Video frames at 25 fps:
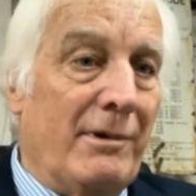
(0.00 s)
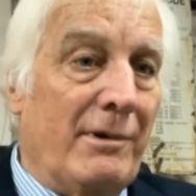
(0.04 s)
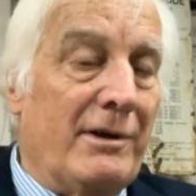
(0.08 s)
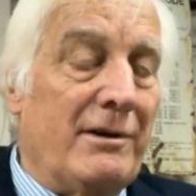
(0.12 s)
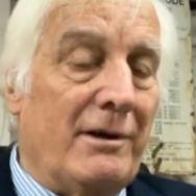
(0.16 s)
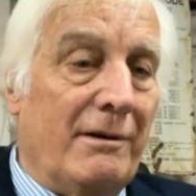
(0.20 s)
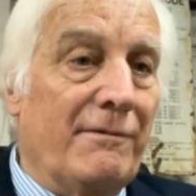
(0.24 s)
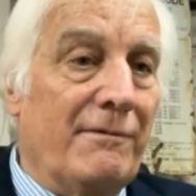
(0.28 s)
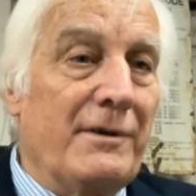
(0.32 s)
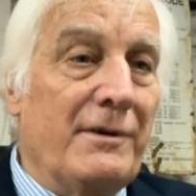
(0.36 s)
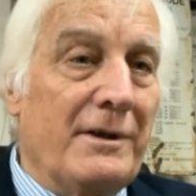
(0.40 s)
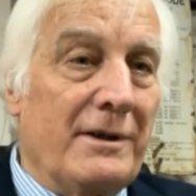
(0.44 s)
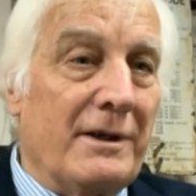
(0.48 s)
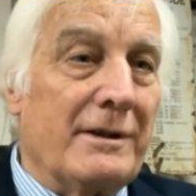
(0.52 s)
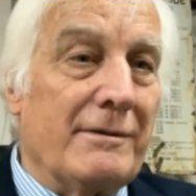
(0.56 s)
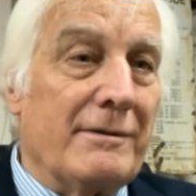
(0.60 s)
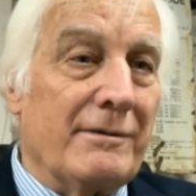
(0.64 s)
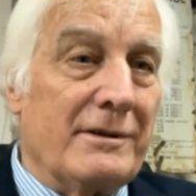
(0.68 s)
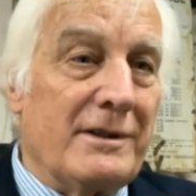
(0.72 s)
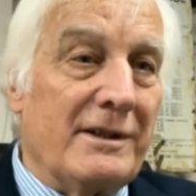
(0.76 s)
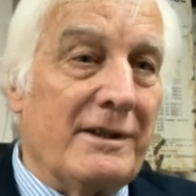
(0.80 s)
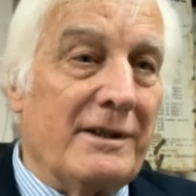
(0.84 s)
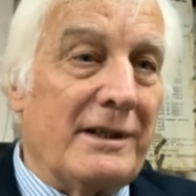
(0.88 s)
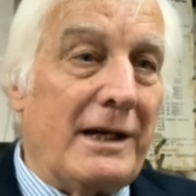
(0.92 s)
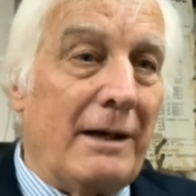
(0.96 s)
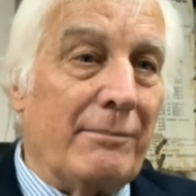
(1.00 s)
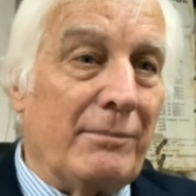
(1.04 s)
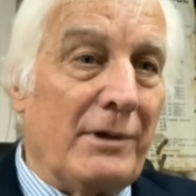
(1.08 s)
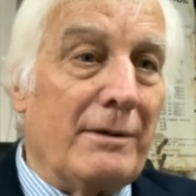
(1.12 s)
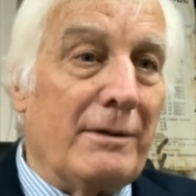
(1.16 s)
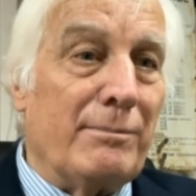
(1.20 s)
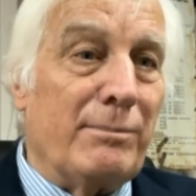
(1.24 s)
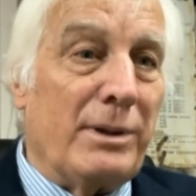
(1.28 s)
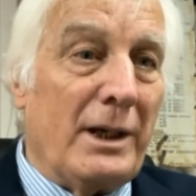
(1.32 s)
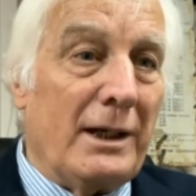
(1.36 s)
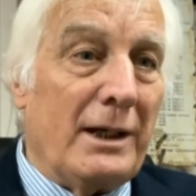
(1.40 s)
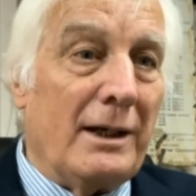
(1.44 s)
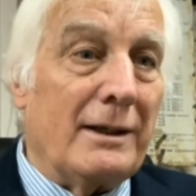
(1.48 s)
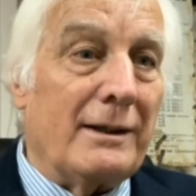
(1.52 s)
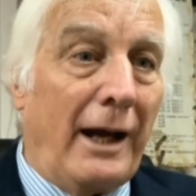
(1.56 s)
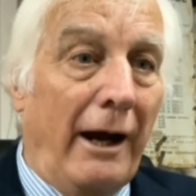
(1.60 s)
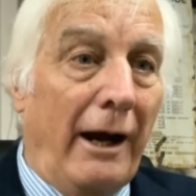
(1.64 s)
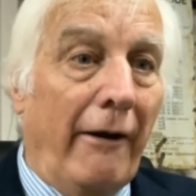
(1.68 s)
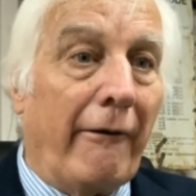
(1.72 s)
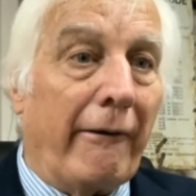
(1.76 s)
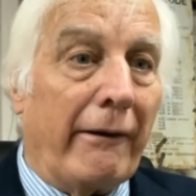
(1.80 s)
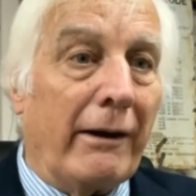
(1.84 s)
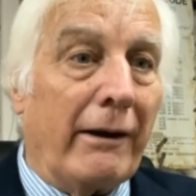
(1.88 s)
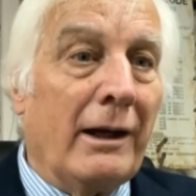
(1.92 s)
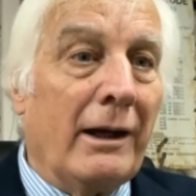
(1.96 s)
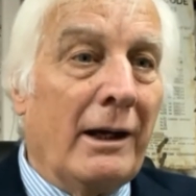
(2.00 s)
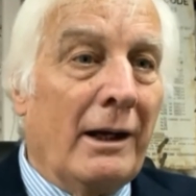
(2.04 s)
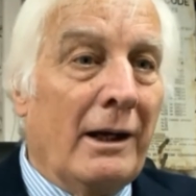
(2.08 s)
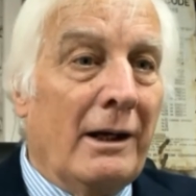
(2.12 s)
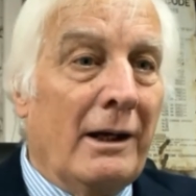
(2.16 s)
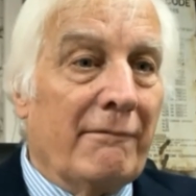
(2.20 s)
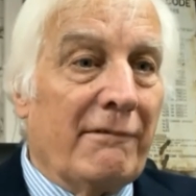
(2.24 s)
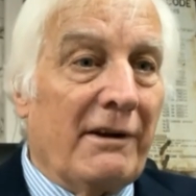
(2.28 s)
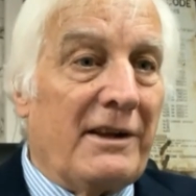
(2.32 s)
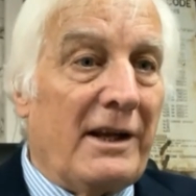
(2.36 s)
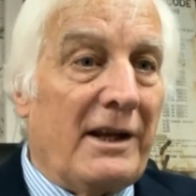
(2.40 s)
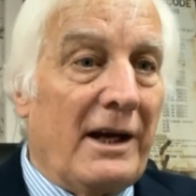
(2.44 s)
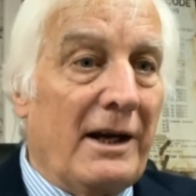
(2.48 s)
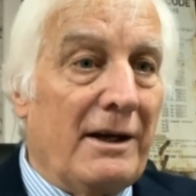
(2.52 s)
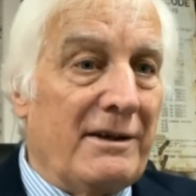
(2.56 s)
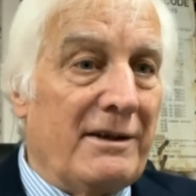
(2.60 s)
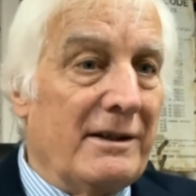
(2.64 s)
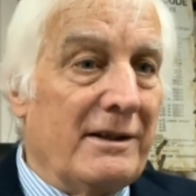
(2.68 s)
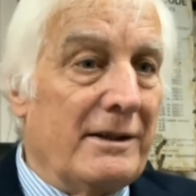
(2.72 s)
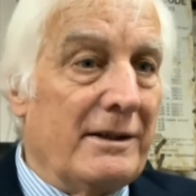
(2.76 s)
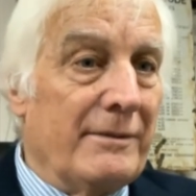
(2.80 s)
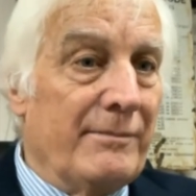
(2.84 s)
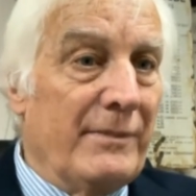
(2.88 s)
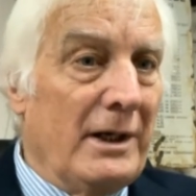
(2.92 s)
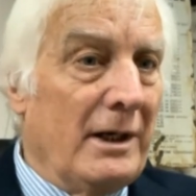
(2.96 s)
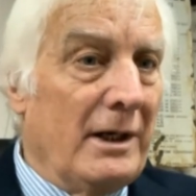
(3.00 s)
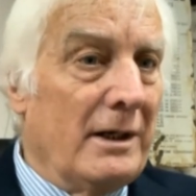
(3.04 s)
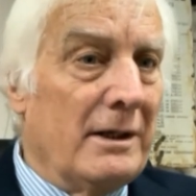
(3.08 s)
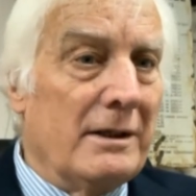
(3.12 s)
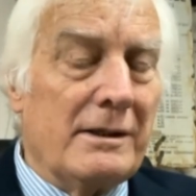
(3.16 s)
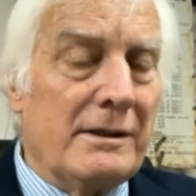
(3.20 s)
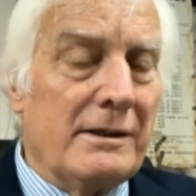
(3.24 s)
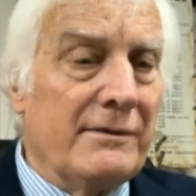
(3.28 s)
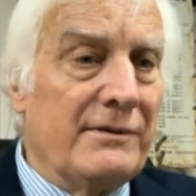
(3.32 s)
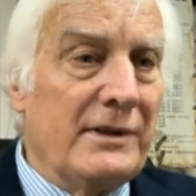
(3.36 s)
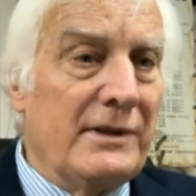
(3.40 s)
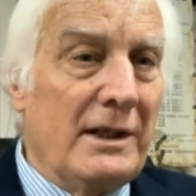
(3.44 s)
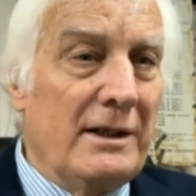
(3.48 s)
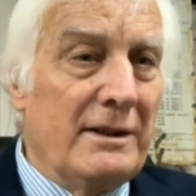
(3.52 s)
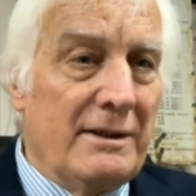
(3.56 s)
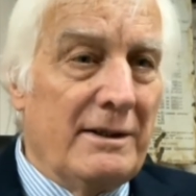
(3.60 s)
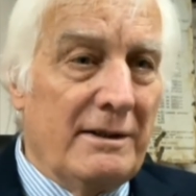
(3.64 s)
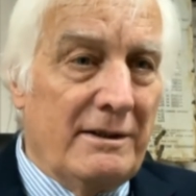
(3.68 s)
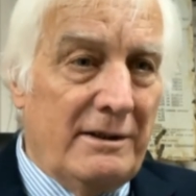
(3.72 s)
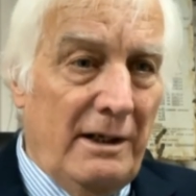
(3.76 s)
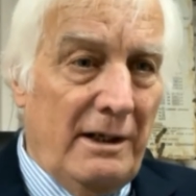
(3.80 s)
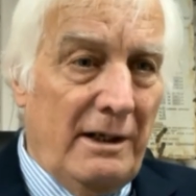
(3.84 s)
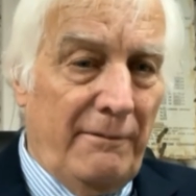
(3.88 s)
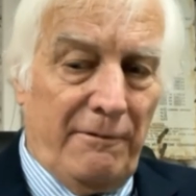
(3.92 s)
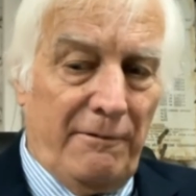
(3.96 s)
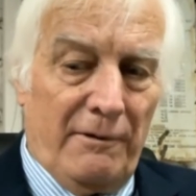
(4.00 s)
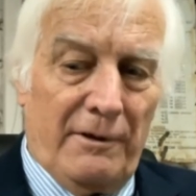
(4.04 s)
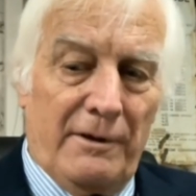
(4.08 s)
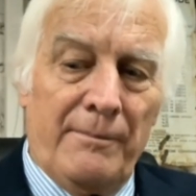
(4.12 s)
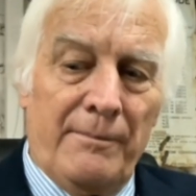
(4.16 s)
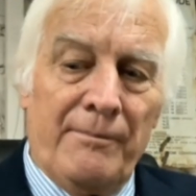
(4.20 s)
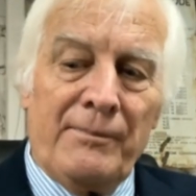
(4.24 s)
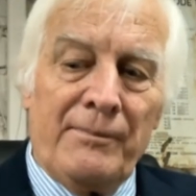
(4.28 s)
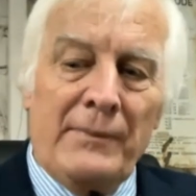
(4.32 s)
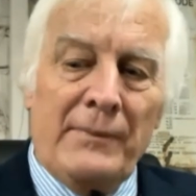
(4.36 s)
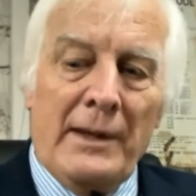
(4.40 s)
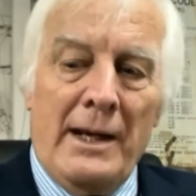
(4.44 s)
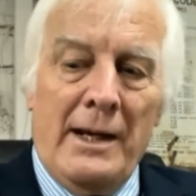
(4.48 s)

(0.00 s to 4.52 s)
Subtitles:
chemistry and physics which has kept this planet going for thousands of millions of years is different.